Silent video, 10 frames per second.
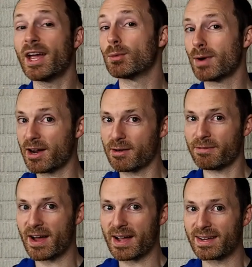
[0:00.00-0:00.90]
a rare
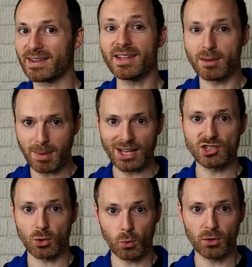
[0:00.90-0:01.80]
find in the
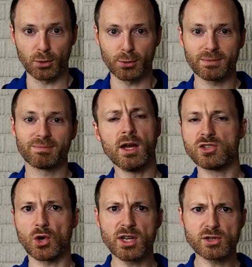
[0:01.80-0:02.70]
magic world.
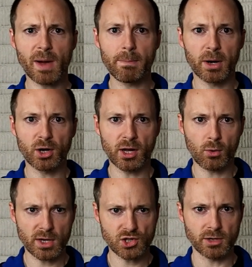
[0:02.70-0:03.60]
So here's my burning
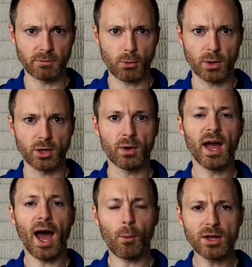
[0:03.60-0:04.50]
question for you.
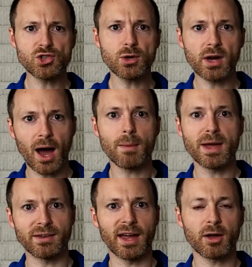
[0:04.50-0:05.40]
I want you to
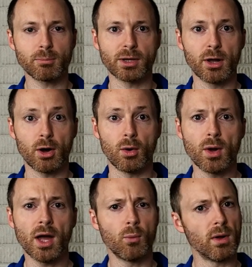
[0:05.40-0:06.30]
comment down below
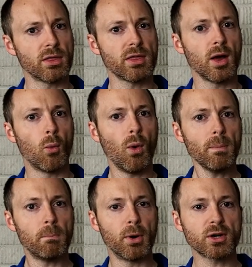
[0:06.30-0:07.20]
with
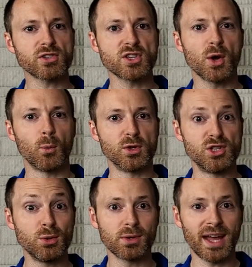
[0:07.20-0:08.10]
what books would
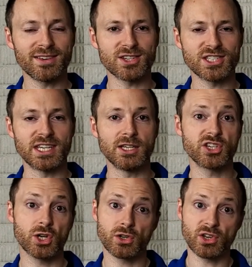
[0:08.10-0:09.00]
you like to see
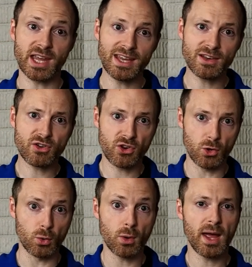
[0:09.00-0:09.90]
turned
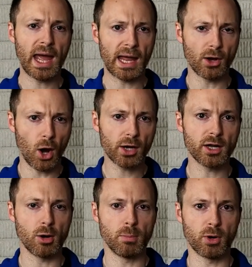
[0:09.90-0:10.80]
into an
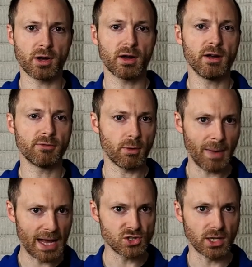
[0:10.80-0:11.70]
audiobook for
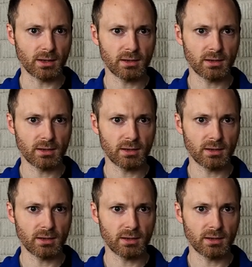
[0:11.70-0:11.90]
magic?